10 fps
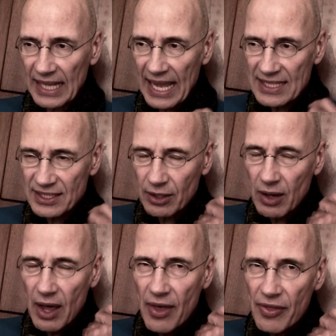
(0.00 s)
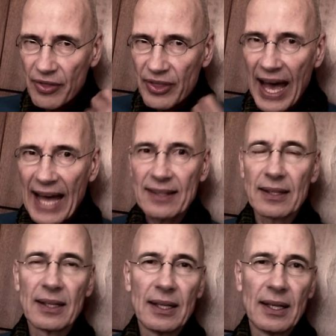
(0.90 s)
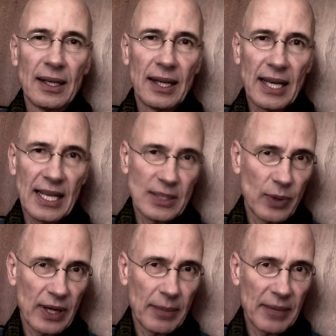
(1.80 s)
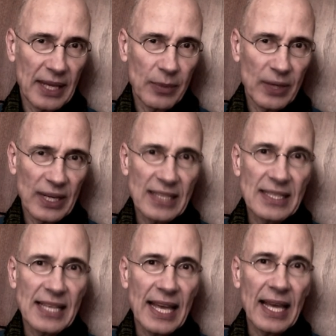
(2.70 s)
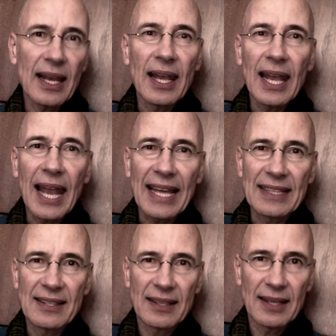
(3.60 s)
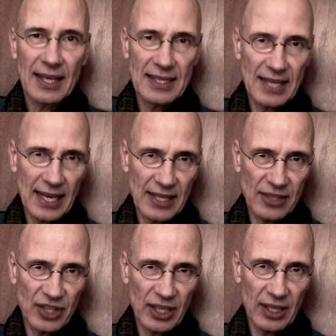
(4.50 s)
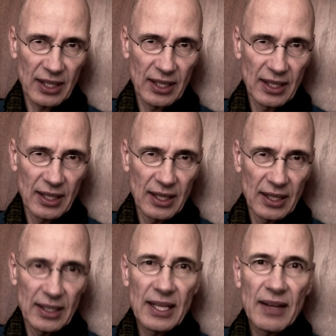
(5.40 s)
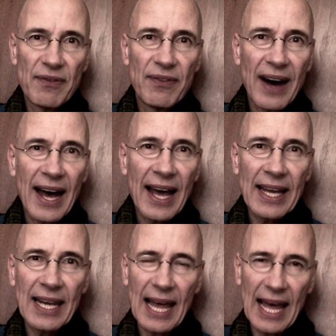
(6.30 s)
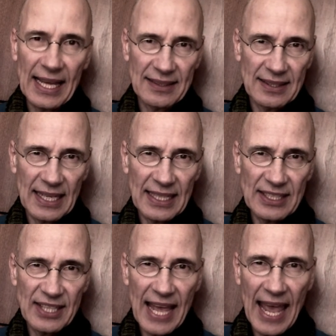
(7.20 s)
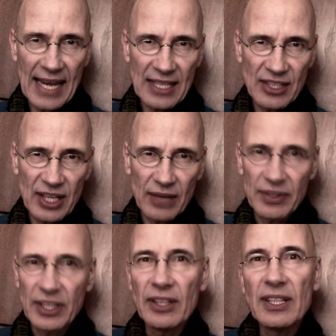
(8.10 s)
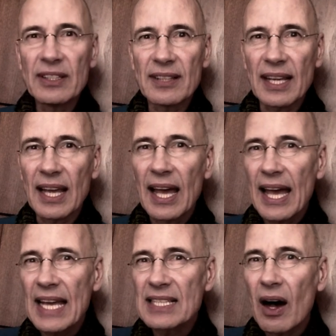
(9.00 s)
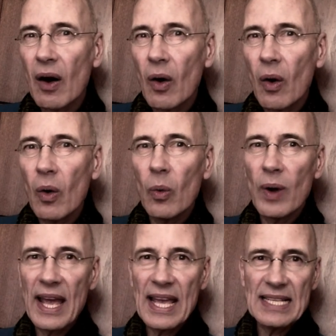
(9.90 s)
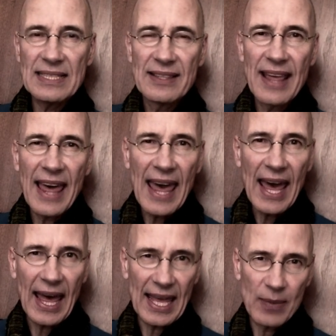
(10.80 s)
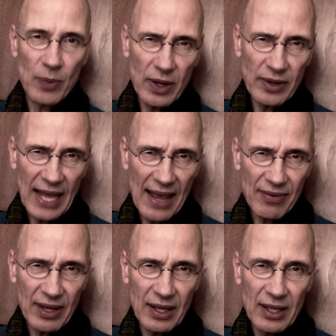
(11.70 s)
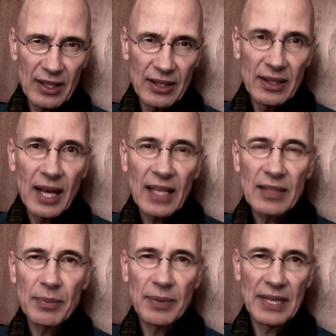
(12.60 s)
And so that is what I mean when I say light is energy. The divine light, that is the energy of the unity, is always there. It won't ever not be